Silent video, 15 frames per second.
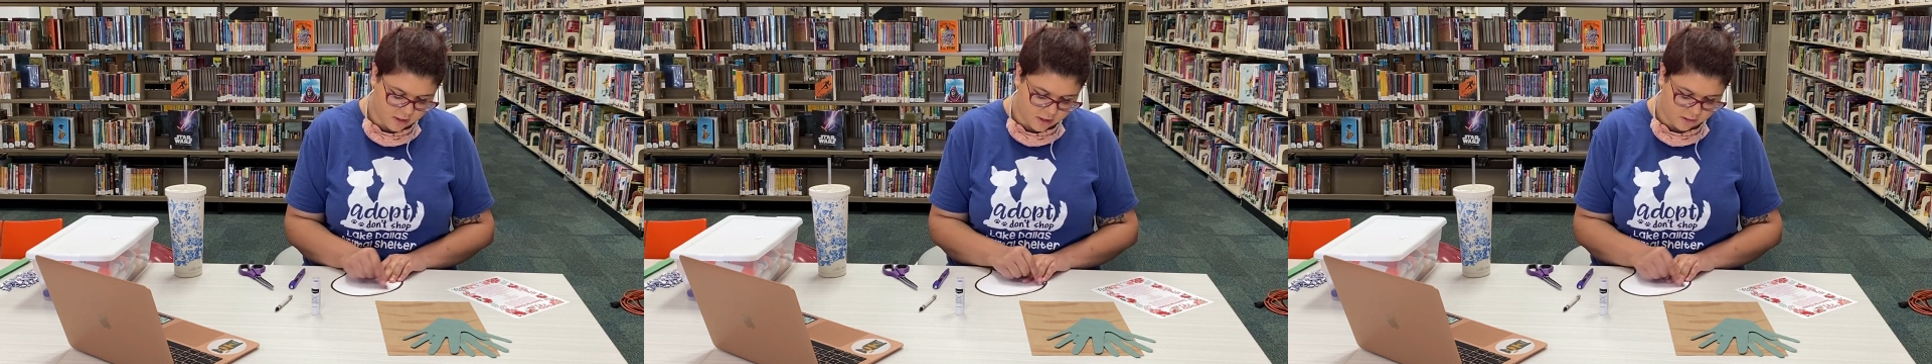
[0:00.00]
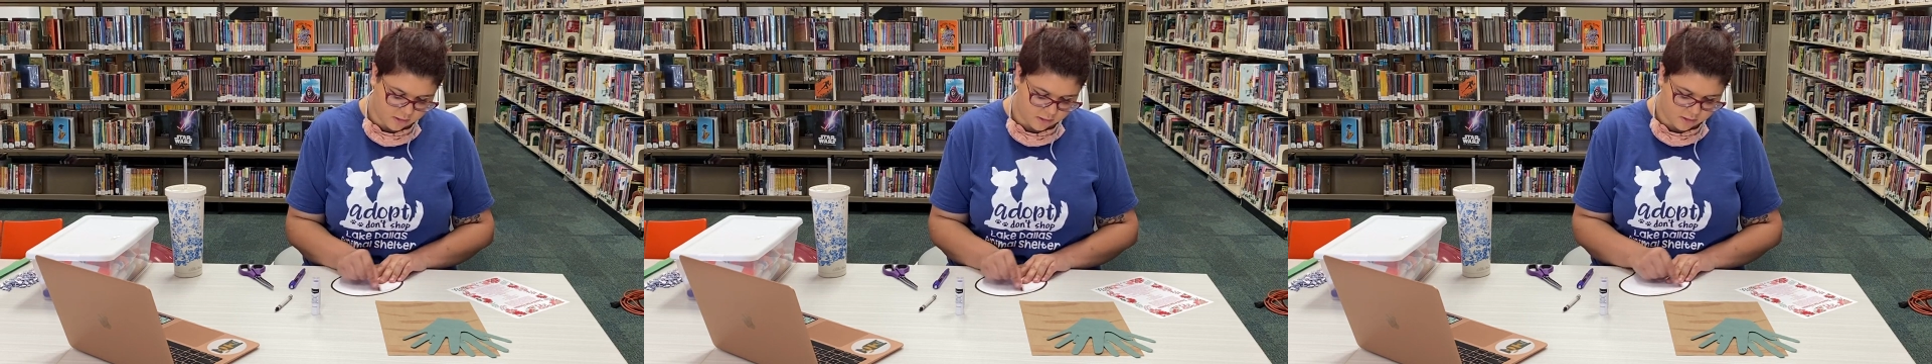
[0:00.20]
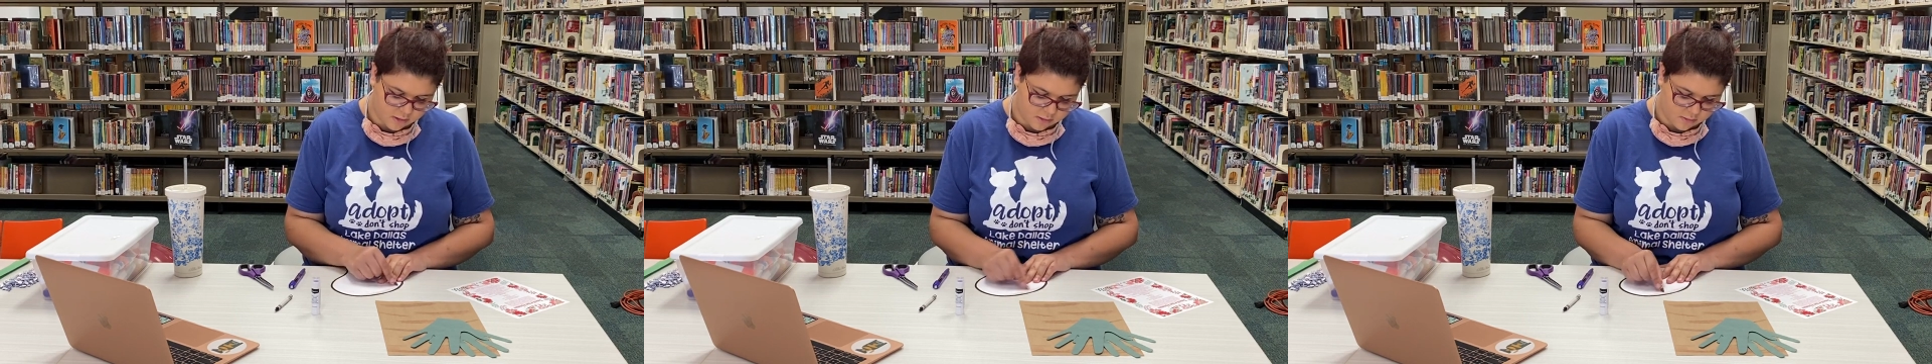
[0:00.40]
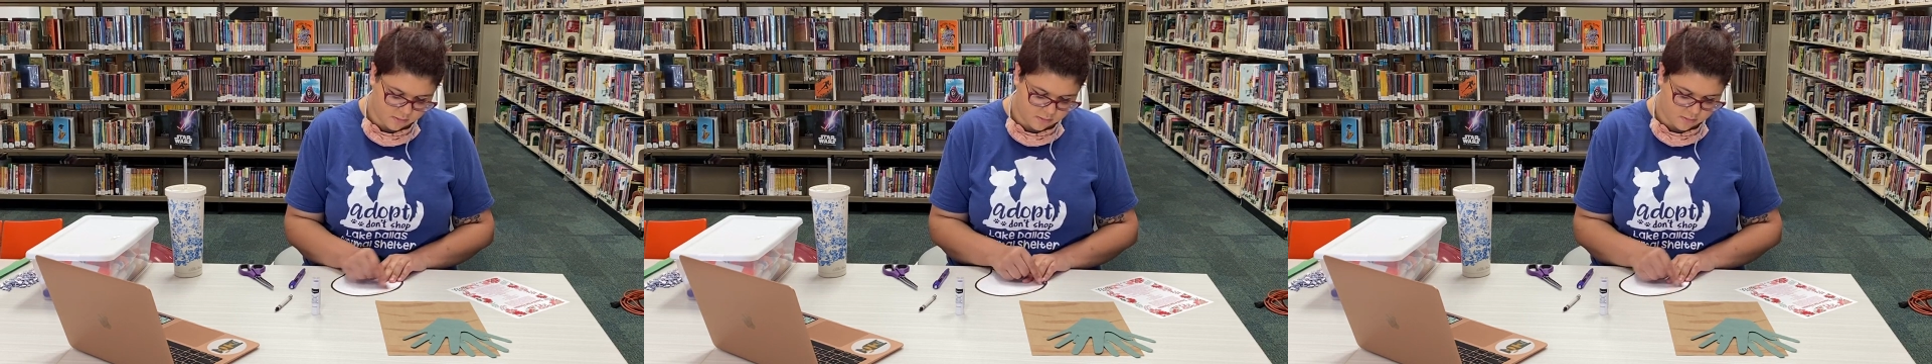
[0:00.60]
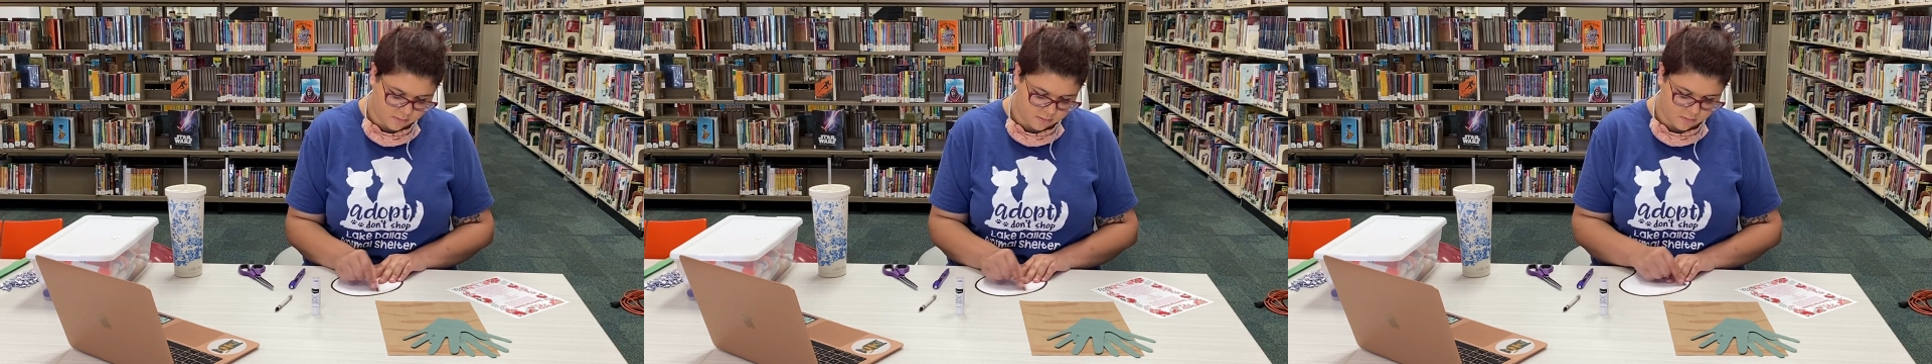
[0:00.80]
color
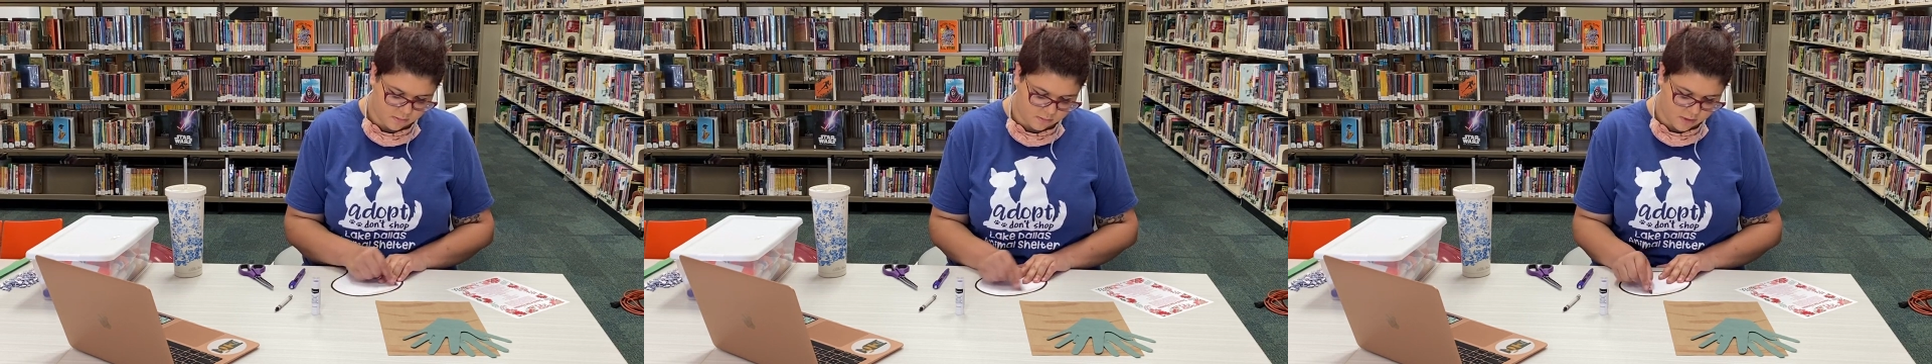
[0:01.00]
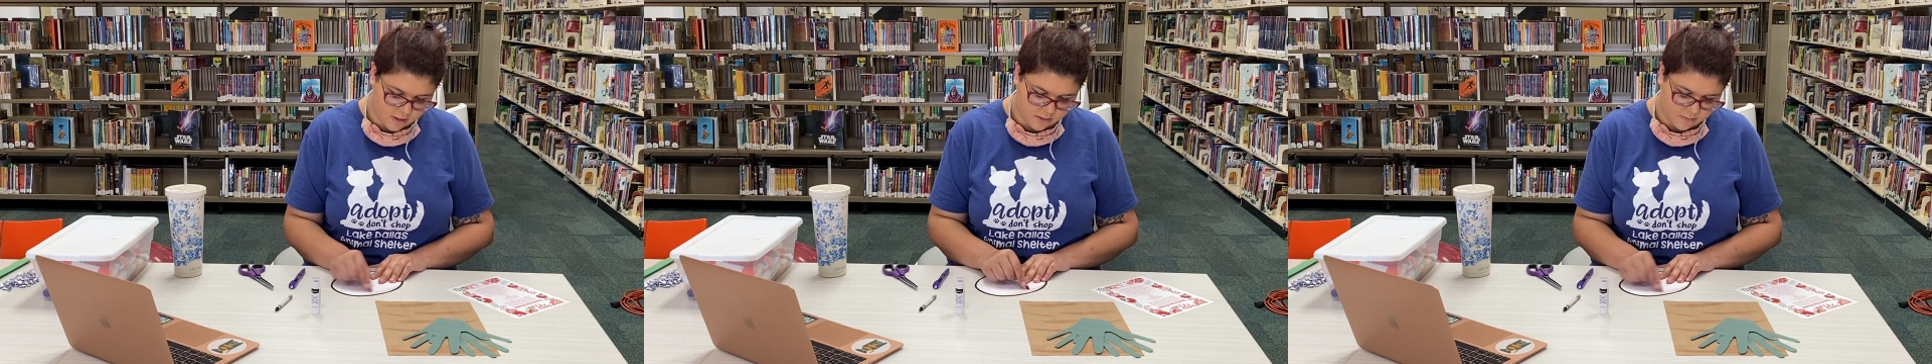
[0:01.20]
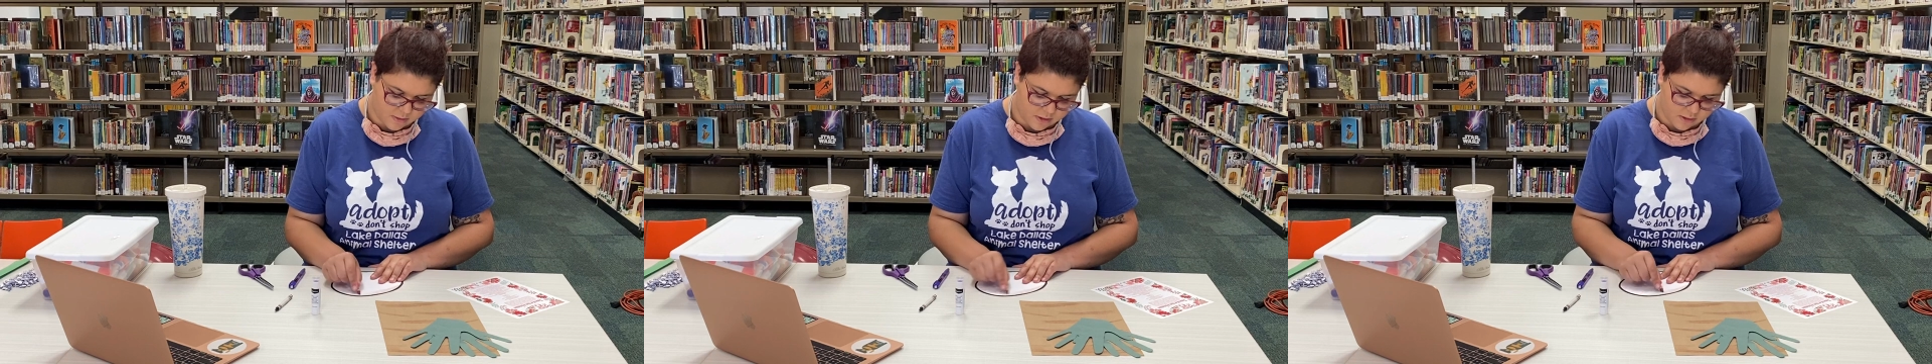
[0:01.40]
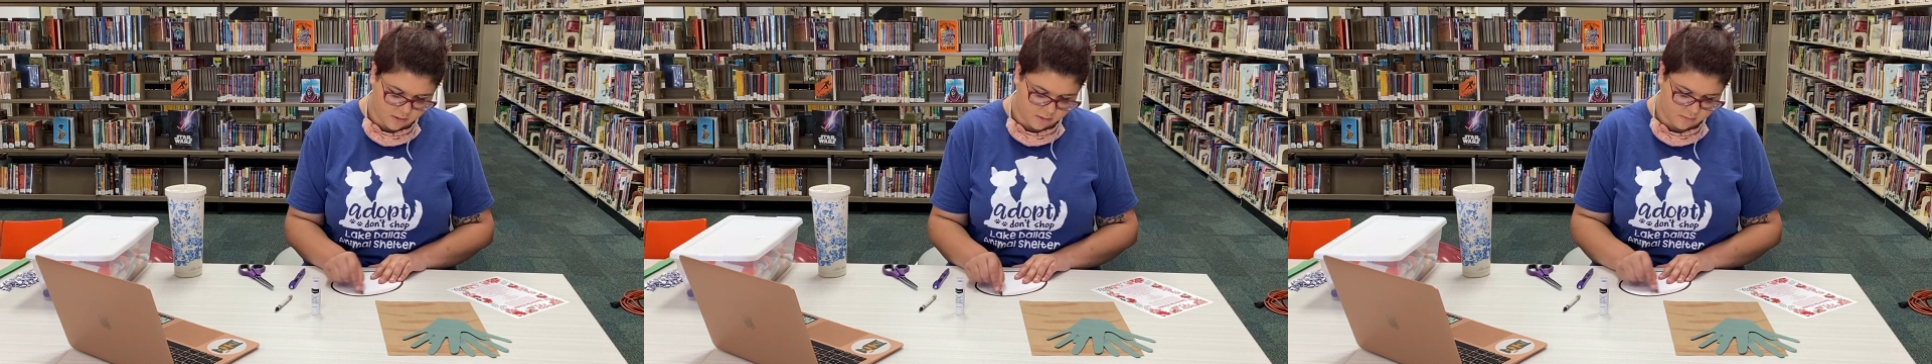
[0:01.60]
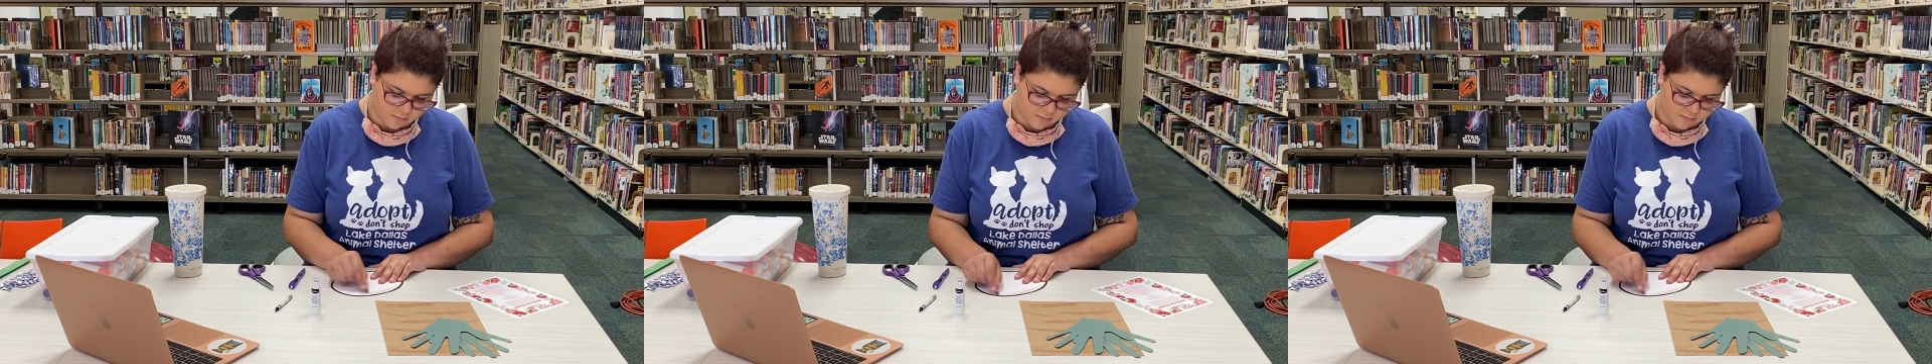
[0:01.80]
right up here.